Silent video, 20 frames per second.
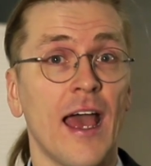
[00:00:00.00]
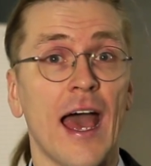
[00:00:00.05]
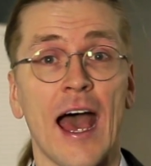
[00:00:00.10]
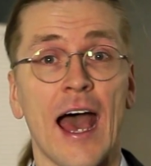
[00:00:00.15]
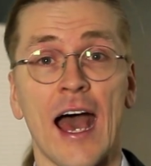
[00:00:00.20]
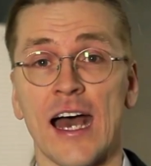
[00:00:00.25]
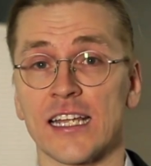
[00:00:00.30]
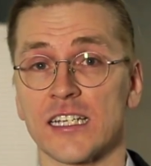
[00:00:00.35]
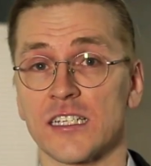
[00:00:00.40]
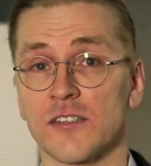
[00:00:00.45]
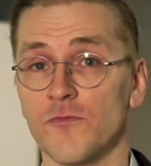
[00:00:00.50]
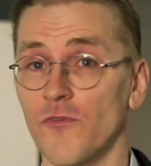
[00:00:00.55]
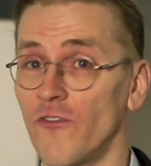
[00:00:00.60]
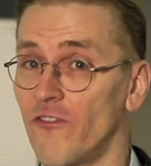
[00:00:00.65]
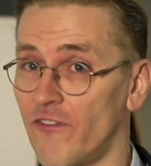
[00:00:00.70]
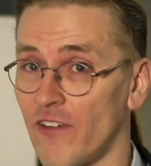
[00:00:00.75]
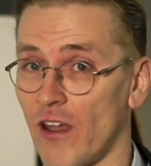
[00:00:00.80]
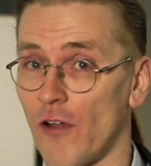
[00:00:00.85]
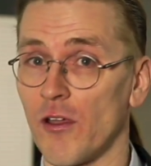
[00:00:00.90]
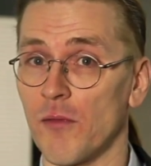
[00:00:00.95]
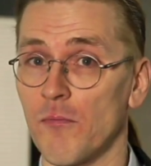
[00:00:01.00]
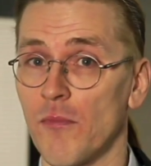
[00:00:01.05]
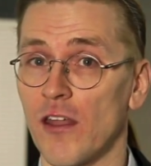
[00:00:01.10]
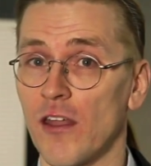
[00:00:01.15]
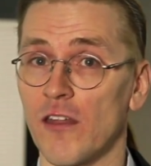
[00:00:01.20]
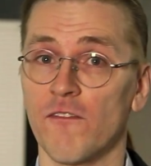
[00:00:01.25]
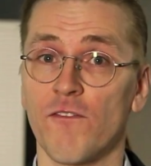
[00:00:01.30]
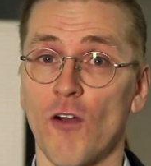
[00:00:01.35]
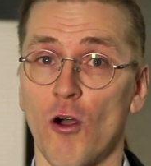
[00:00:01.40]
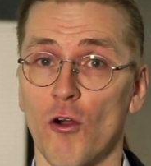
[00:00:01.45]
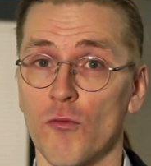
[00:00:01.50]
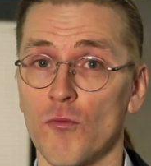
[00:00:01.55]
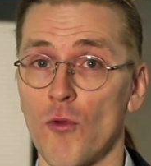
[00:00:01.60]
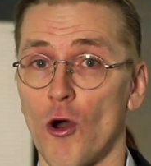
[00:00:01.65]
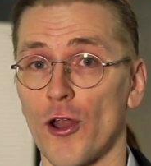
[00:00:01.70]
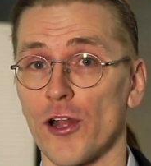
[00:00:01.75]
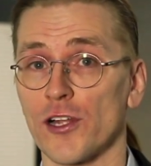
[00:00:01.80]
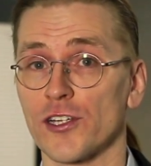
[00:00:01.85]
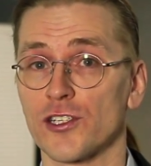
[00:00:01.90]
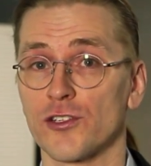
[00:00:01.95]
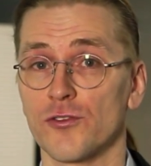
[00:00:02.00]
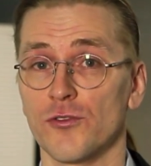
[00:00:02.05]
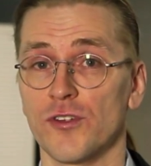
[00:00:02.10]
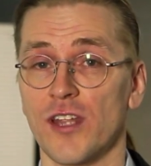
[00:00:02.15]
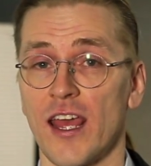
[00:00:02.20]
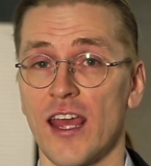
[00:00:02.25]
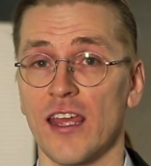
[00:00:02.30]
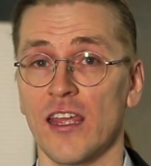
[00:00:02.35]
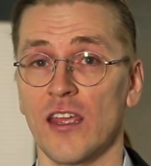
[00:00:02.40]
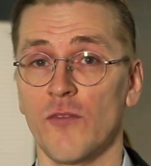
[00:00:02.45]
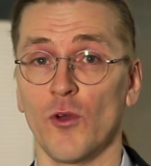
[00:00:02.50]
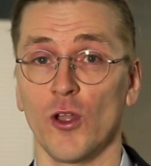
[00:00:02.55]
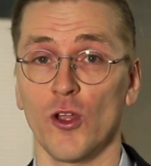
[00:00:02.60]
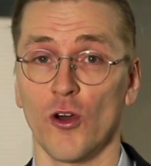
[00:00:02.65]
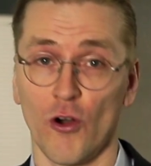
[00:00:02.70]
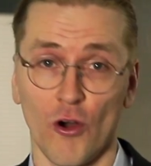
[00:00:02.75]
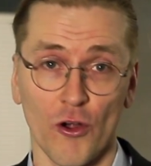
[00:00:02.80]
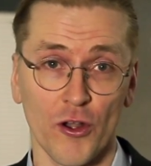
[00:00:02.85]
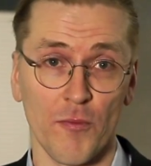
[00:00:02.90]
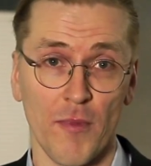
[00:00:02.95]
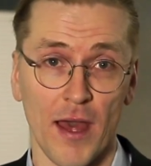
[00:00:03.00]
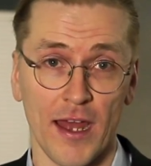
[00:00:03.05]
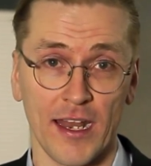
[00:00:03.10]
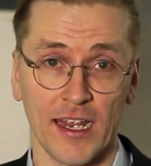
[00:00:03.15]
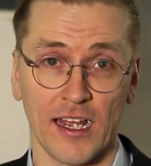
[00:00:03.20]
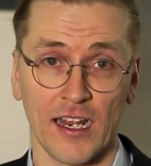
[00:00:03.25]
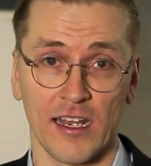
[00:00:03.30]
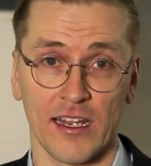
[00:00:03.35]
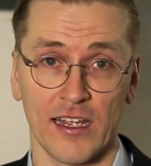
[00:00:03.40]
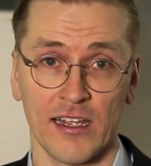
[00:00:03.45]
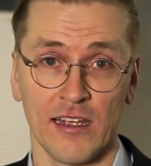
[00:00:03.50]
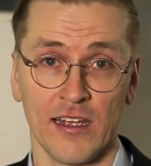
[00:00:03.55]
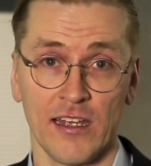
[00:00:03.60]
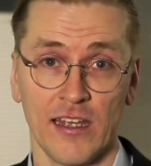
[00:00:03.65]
As very many phone models today will automatically